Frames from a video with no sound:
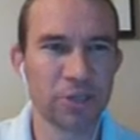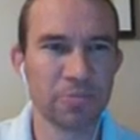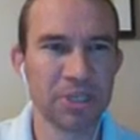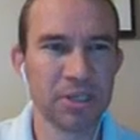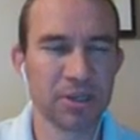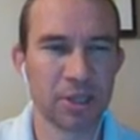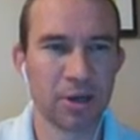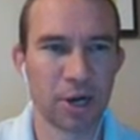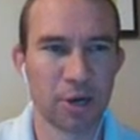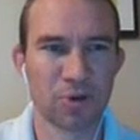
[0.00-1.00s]
should be on
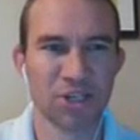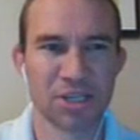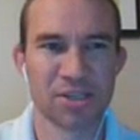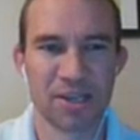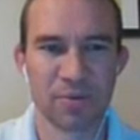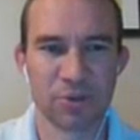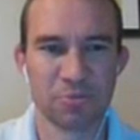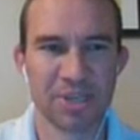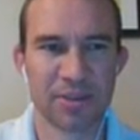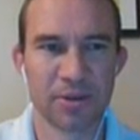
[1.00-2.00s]
our project sign, which
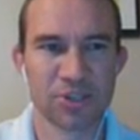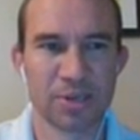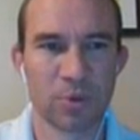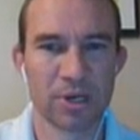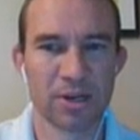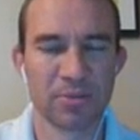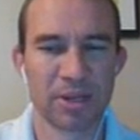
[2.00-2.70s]
will be out there somewhere.